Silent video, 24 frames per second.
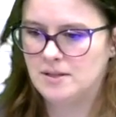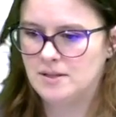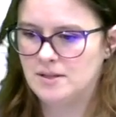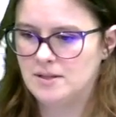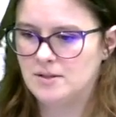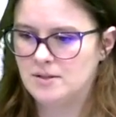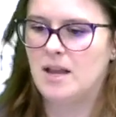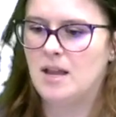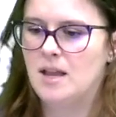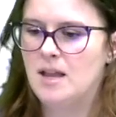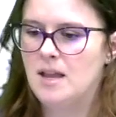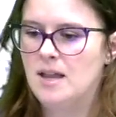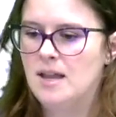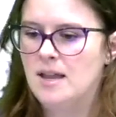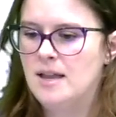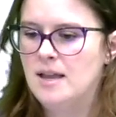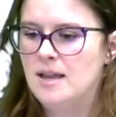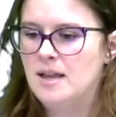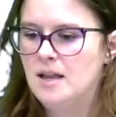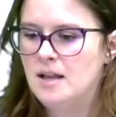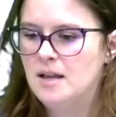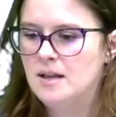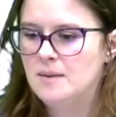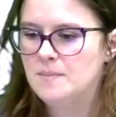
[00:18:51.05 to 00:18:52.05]
okay?
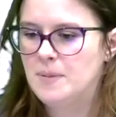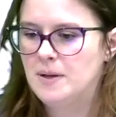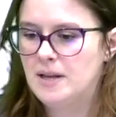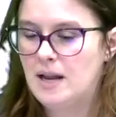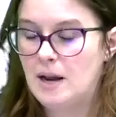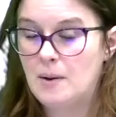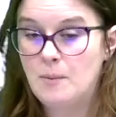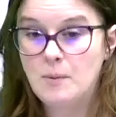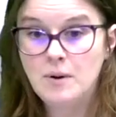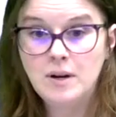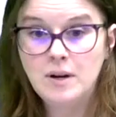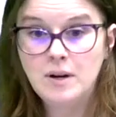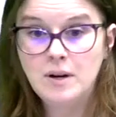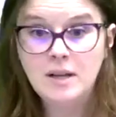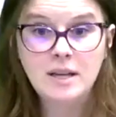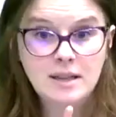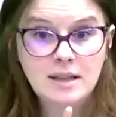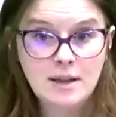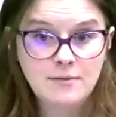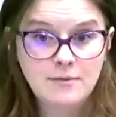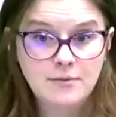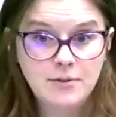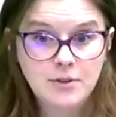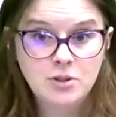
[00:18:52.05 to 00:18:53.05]
But I want to get
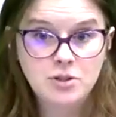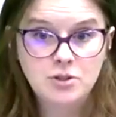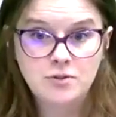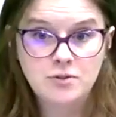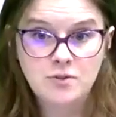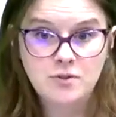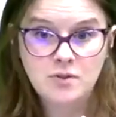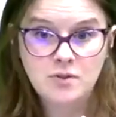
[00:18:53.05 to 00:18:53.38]
that filter view